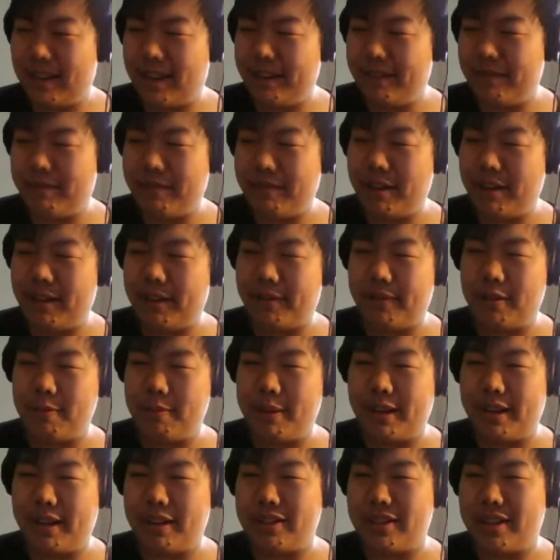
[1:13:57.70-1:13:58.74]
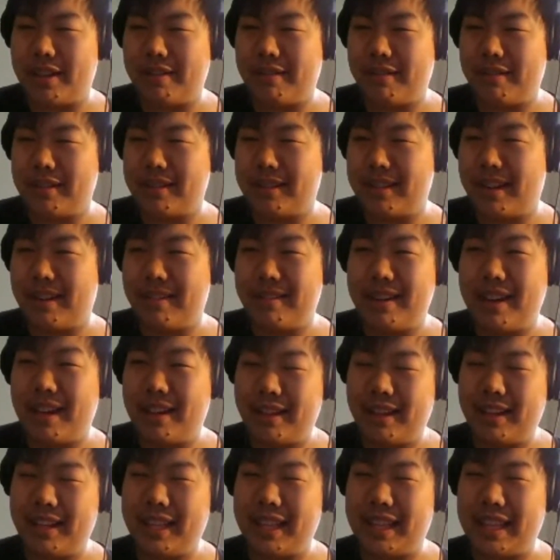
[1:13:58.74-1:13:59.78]
uh, unwieldy for me in general. So
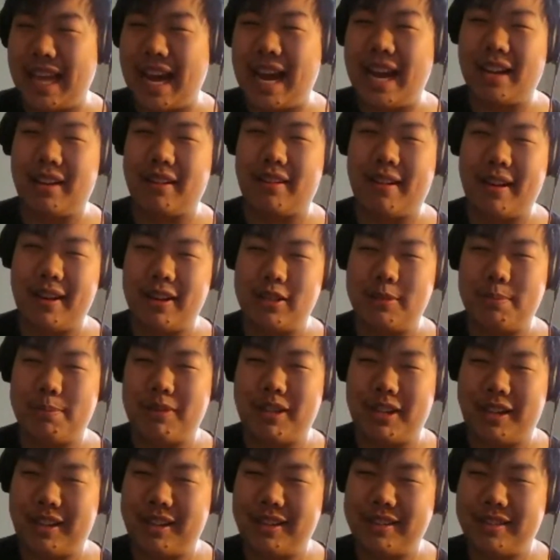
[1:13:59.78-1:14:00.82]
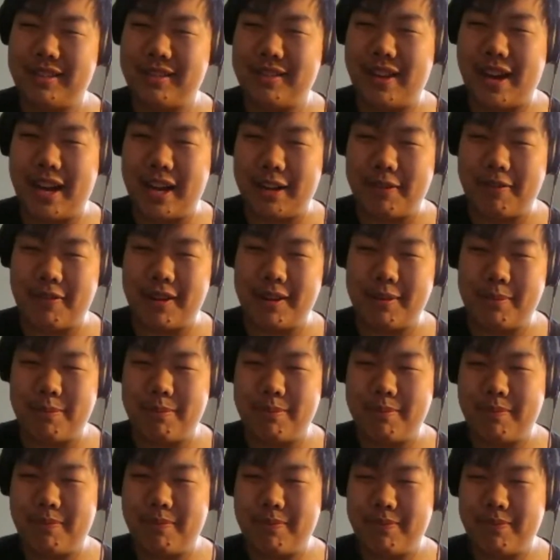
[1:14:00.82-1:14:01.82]
nothing that large, please, anyone.